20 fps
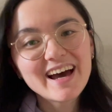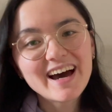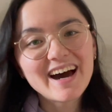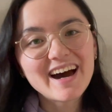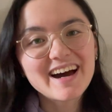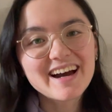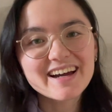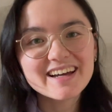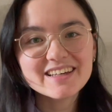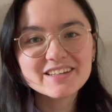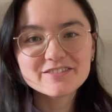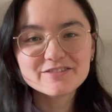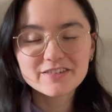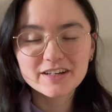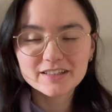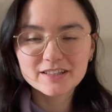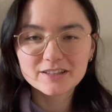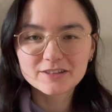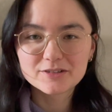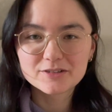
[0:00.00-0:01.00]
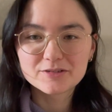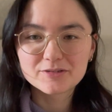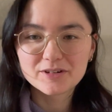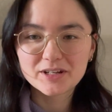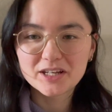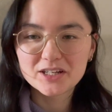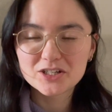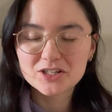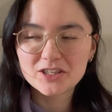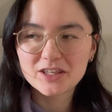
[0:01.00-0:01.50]
I finally
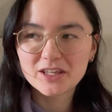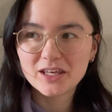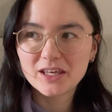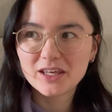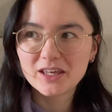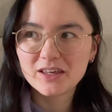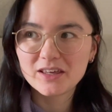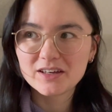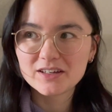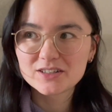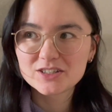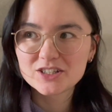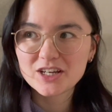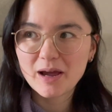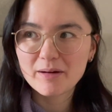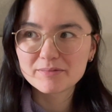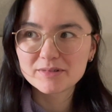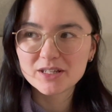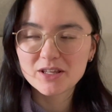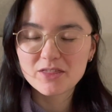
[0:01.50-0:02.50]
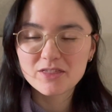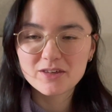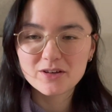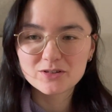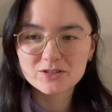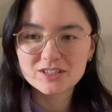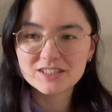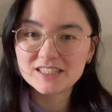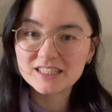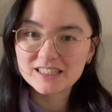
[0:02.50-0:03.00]
reached the chapter
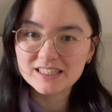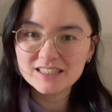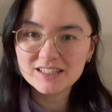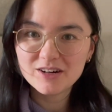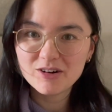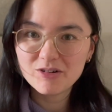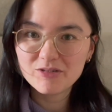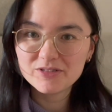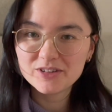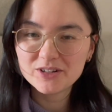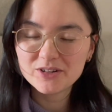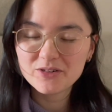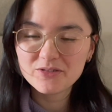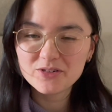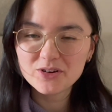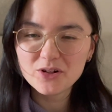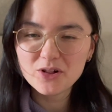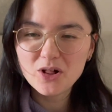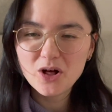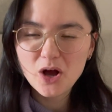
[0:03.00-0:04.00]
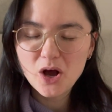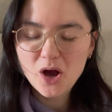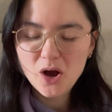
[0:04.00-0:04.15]
13 of the novel,